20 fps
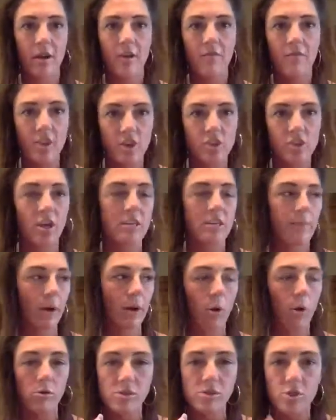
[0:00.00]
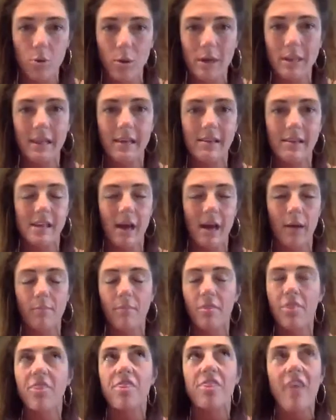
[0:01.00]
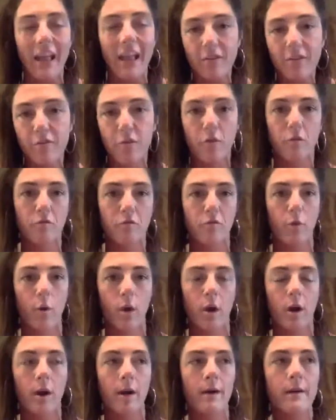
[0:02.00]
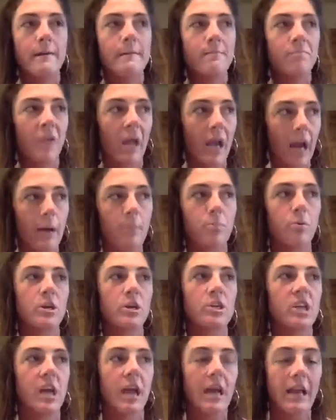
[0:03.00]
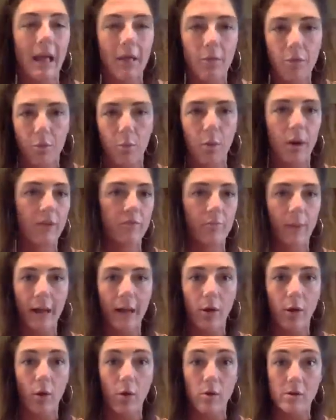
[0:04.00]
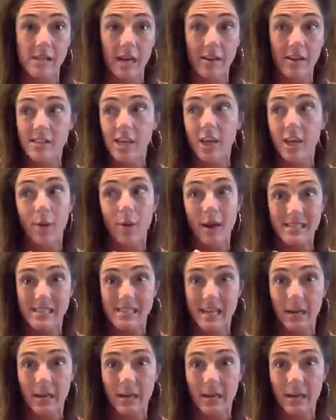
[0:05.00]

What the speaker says: Visualize my goals. 3 things I'm thankful for and I appreciate, and 3 of my goals. And I'll tell you, I see